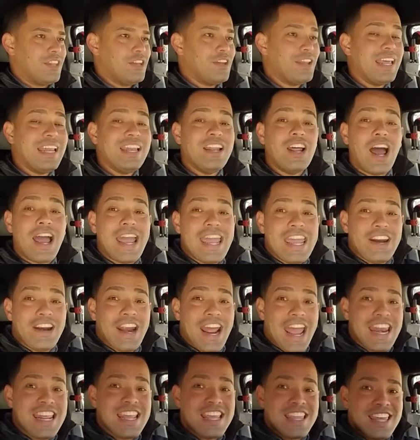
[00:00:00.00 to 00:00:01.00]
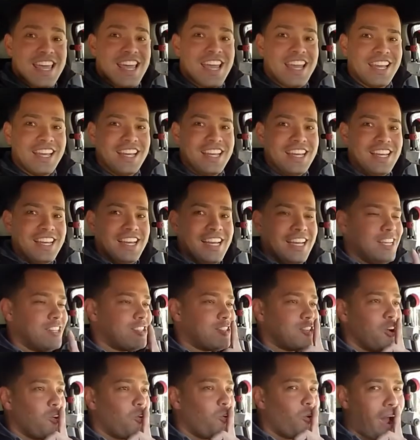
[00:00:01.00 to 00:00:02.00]
You cannot hear anything.
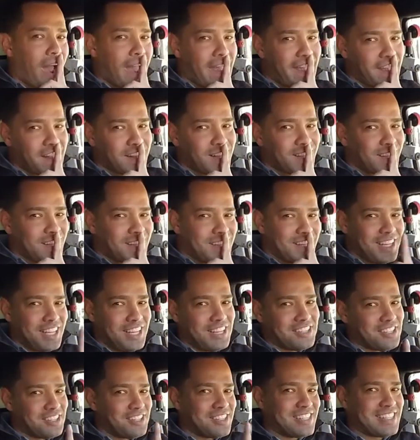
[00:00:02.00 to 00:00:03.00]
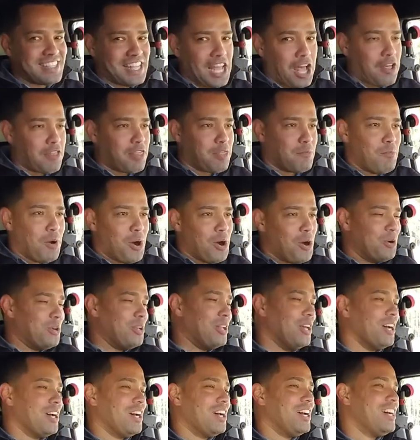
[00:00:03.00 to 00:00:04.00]
It's so quiet. It's on stealth
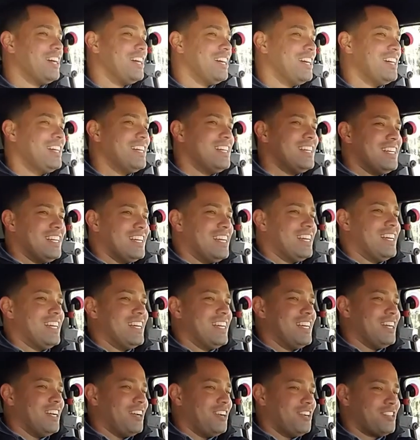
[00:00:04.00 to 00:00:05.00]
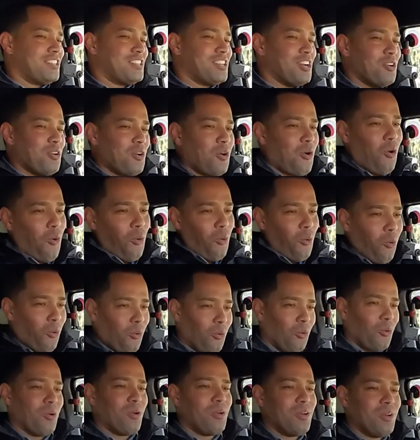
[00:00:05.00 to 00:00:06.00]
mode. So
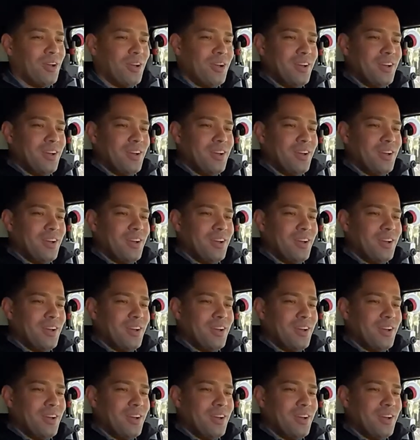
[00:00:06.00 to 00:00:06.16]
cool.